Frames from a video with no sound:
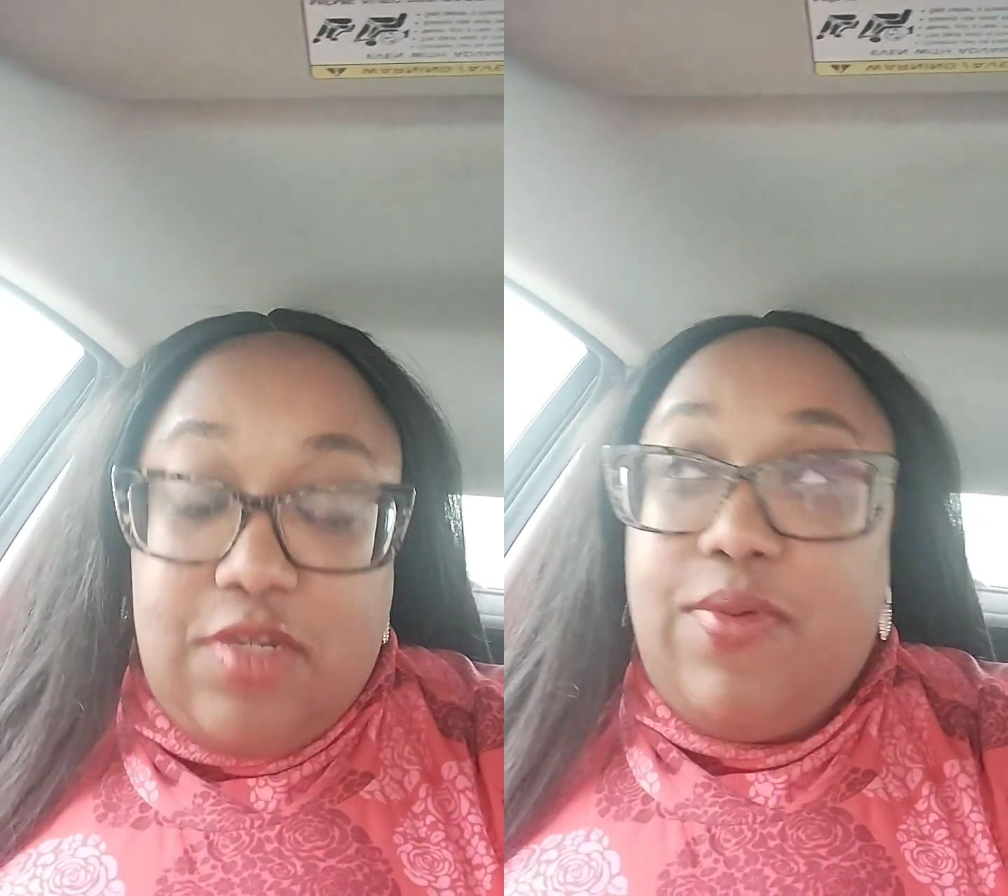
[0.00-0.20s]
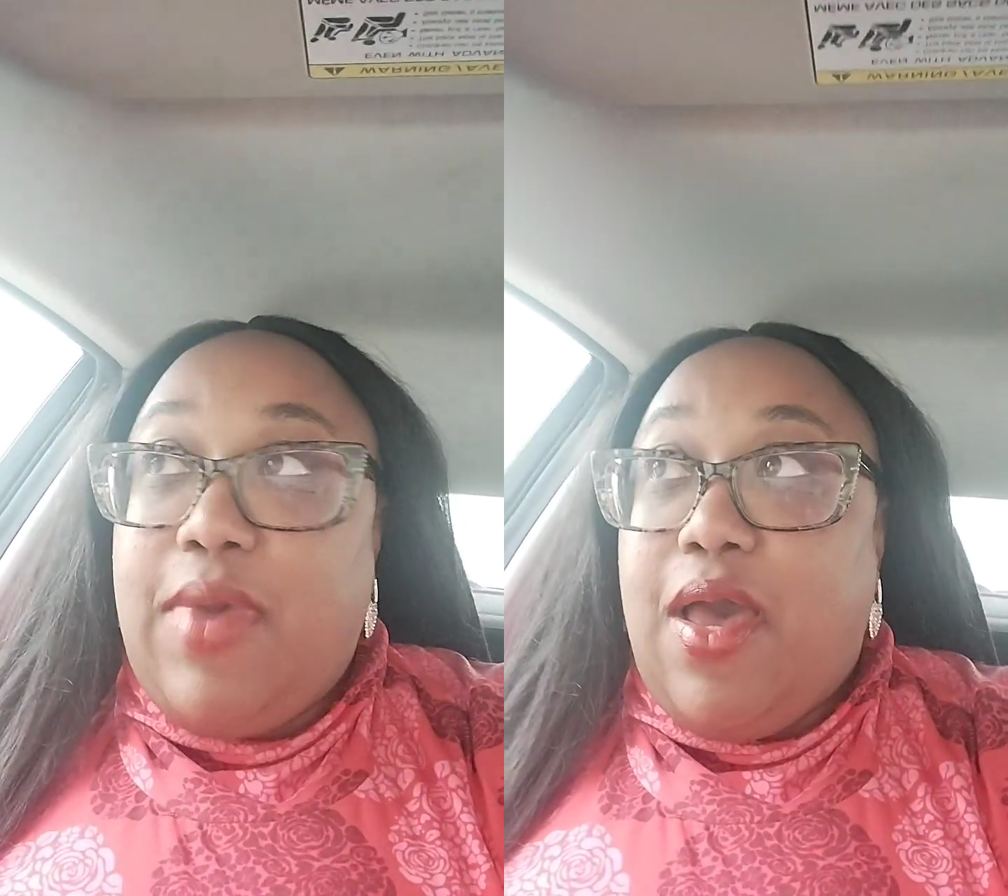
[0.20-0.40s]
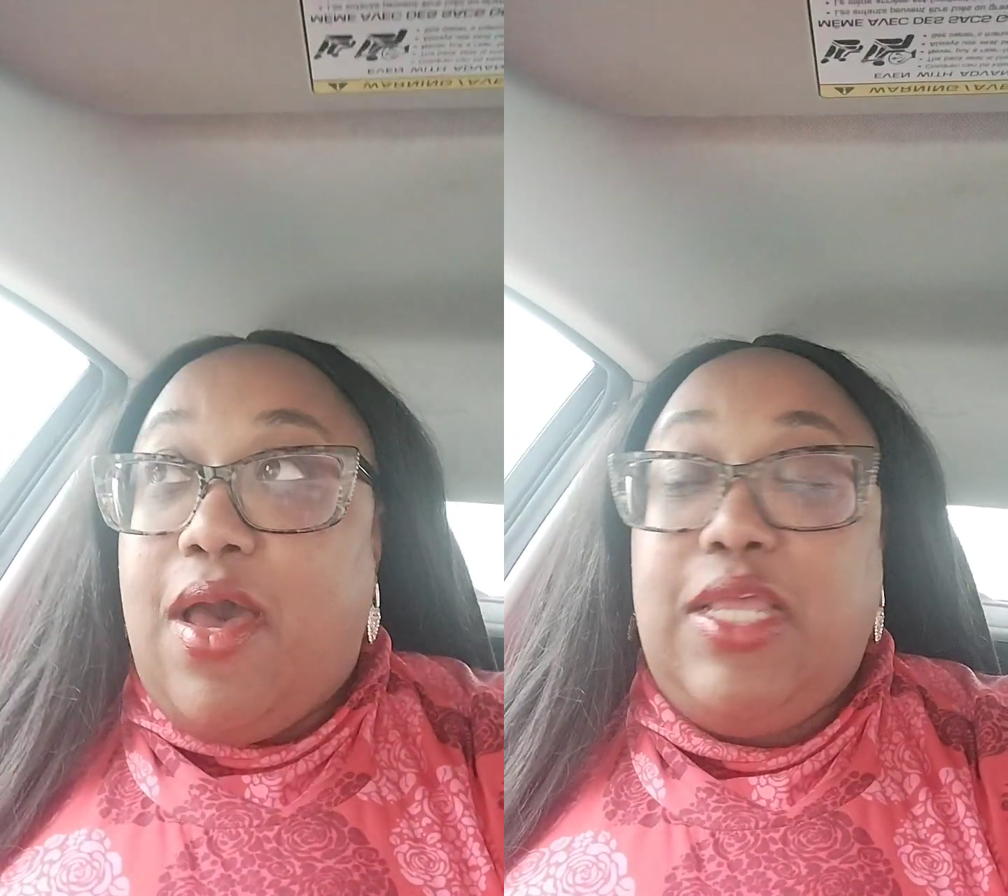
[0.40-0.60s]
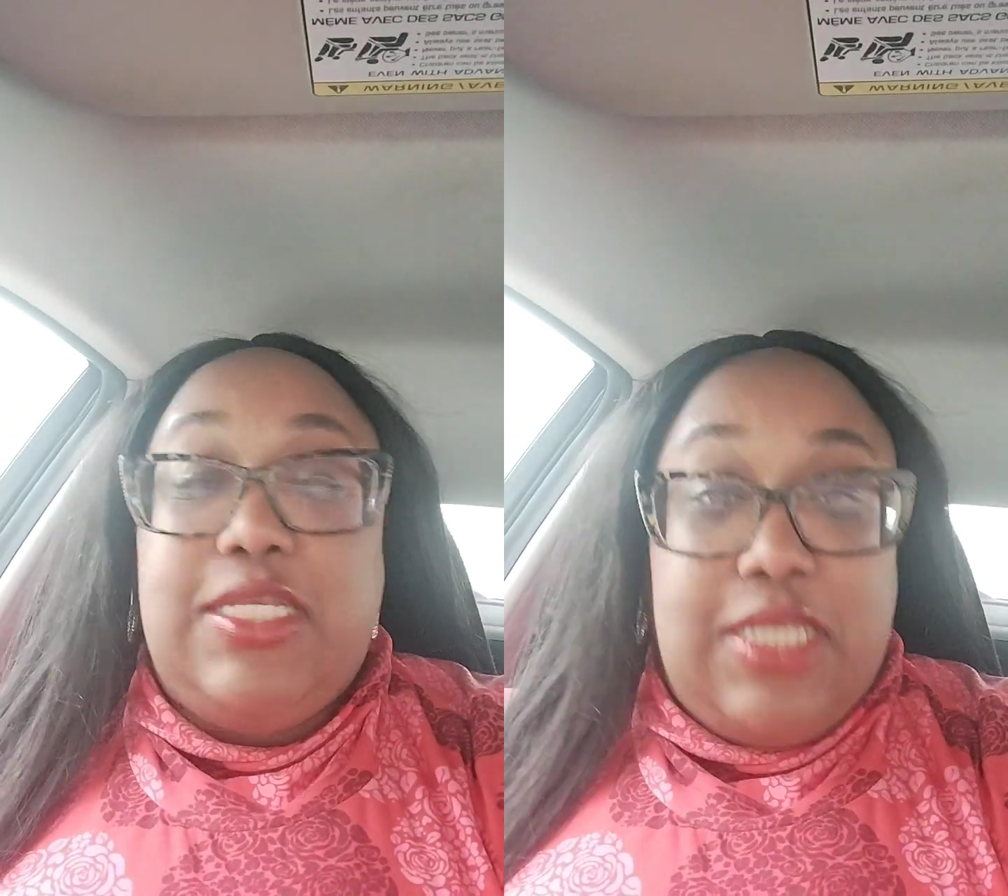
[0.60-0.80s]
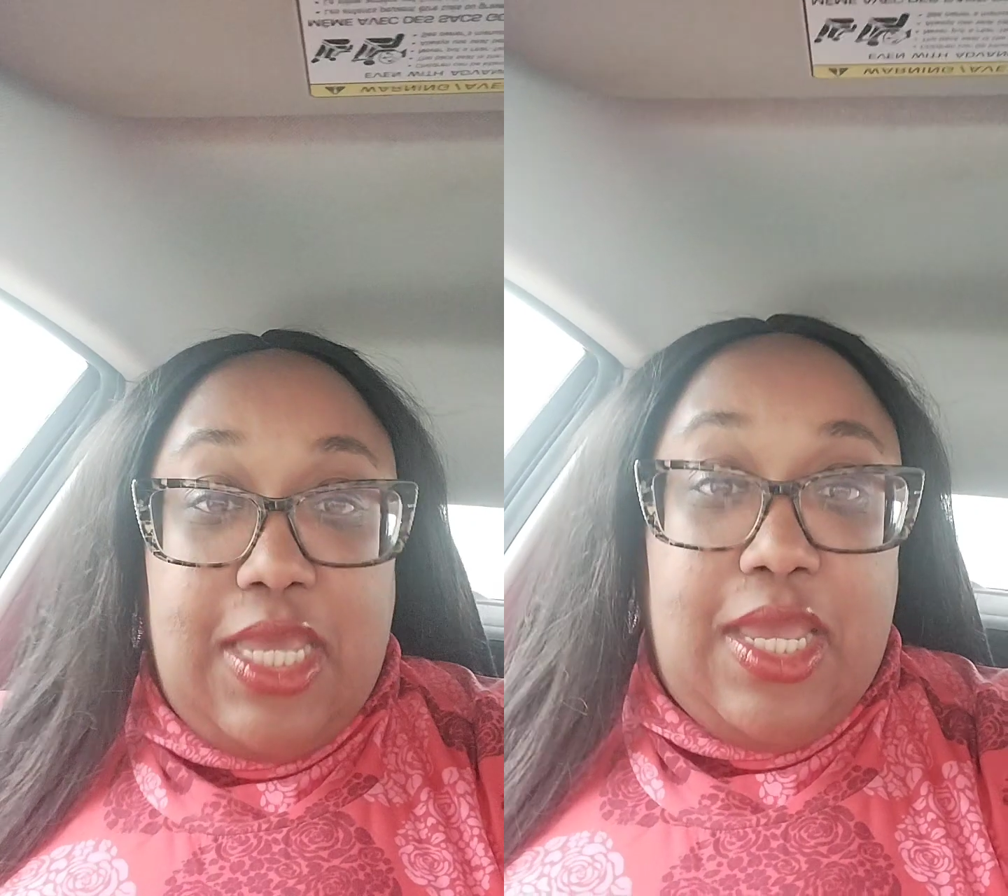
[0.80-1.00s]
from God, he
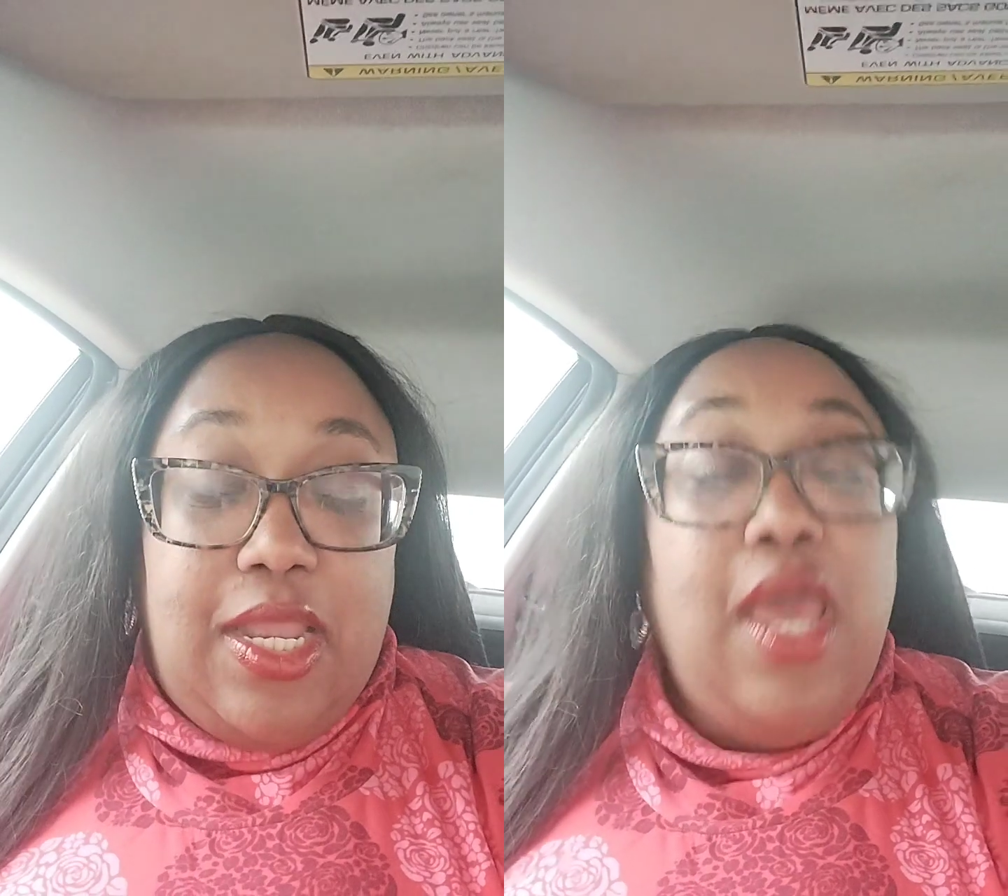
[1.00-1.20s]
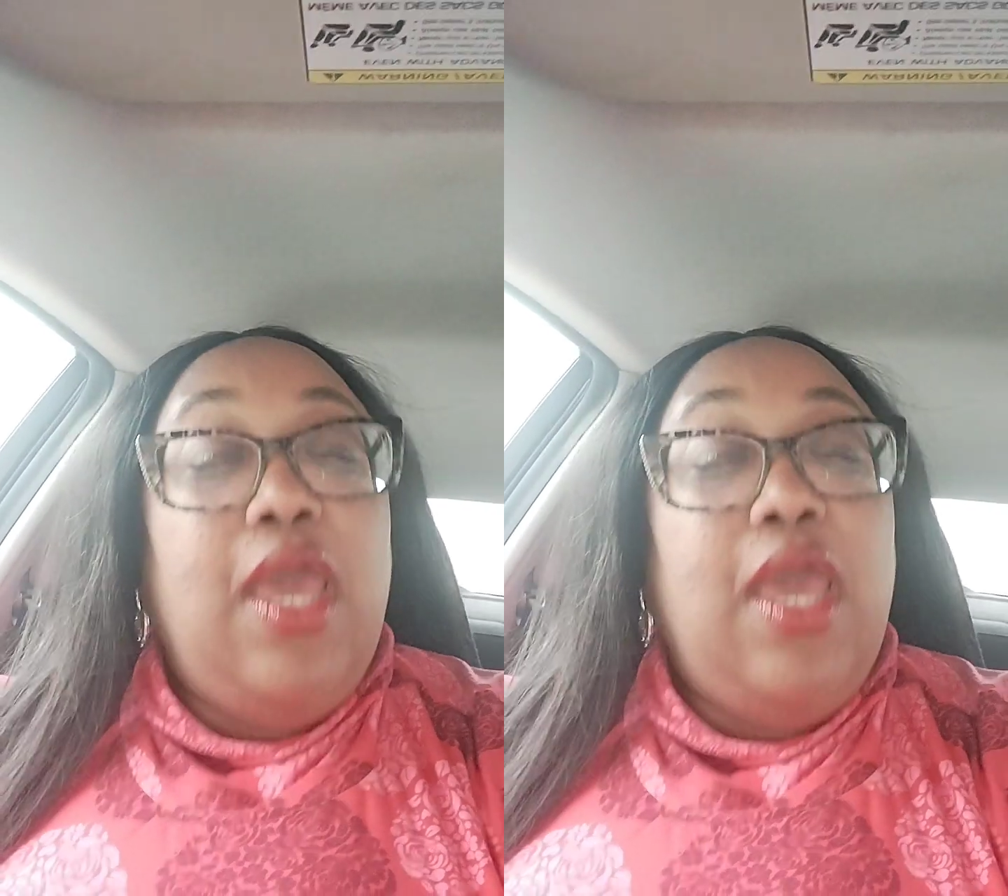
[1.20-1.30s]
said,